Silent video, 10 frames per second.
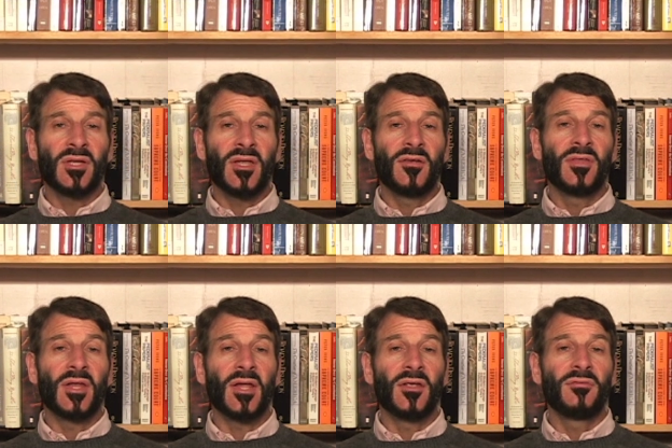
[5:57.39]
believe
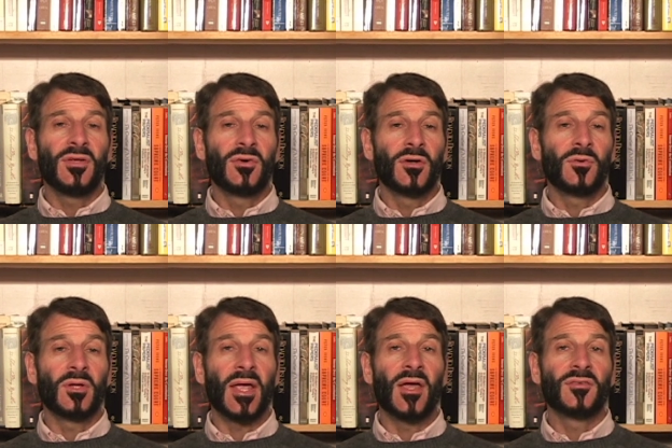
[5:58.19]
that any viewer
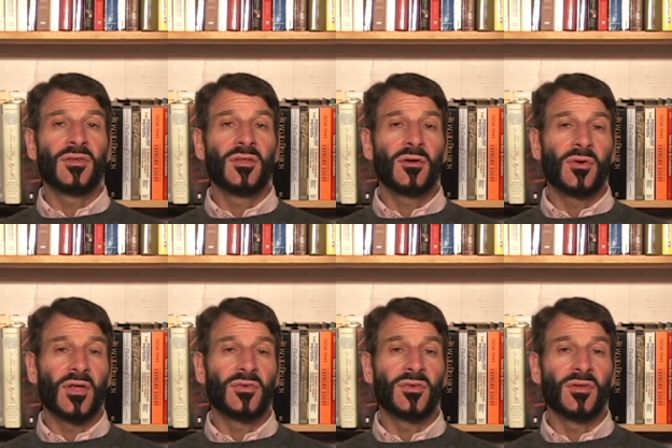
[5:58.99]
will answer the
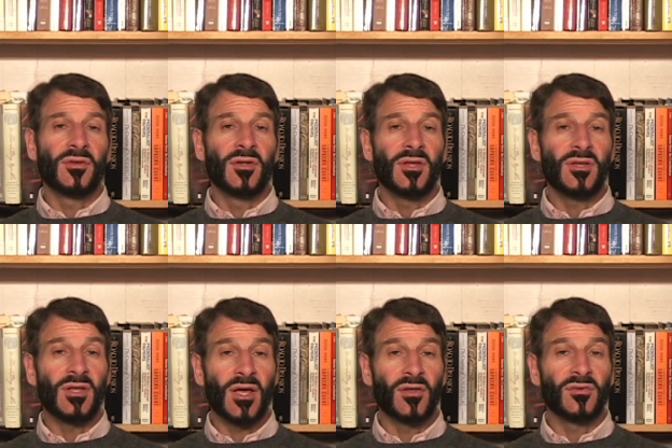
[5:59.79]
question
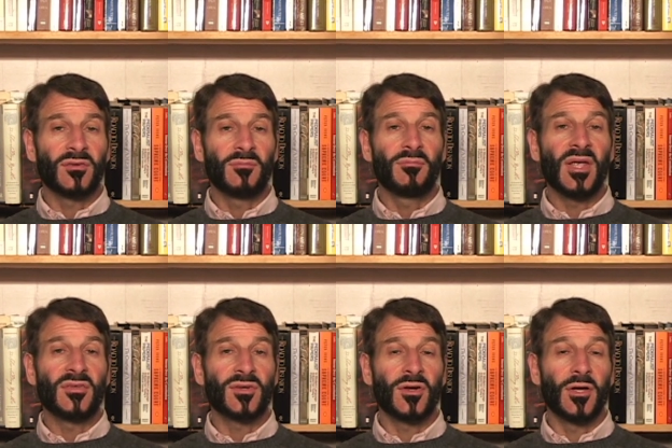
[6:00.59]
yes
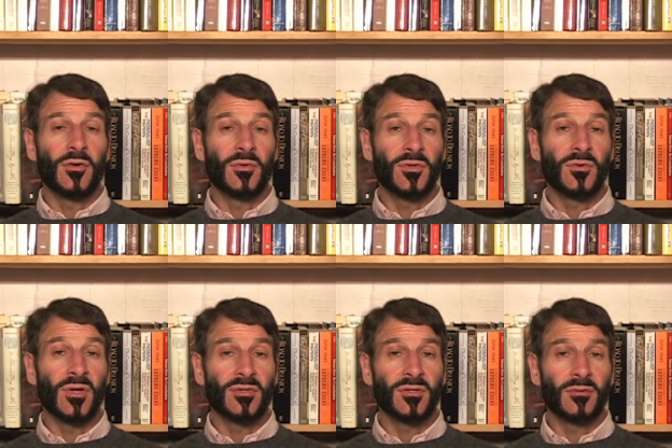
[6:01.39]
based on their
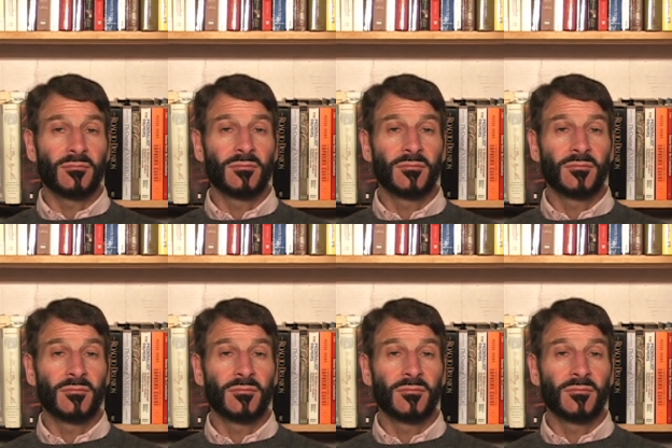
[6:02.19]
intuition.